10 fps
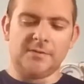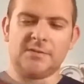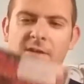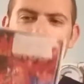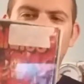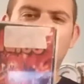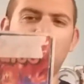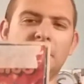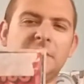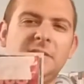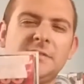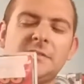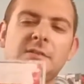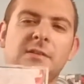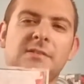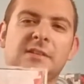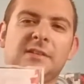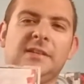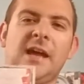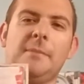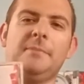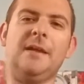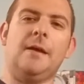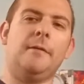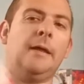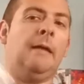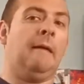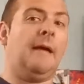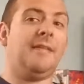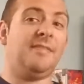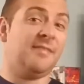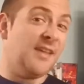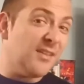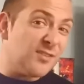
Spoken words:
It's called Baldies, and it's like a top-down, I think,